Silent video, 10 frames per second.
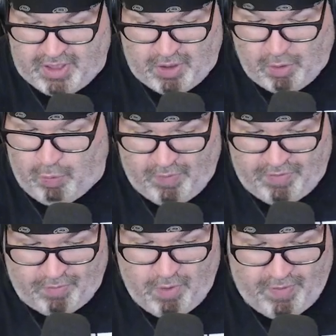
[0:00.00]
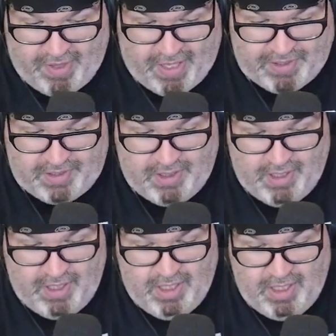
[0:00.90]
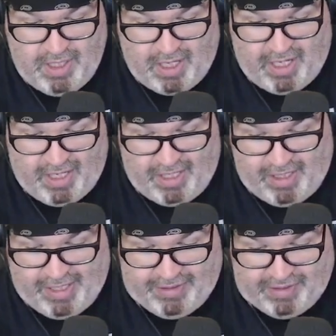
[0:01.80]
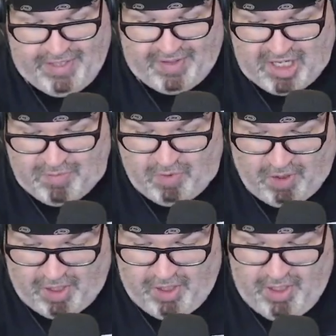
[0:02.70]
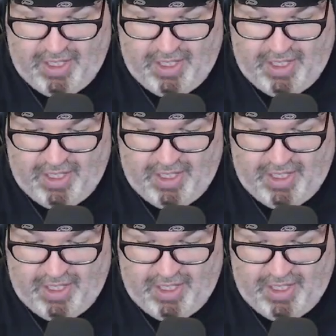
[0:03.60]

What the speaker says: go through with this and live anymore,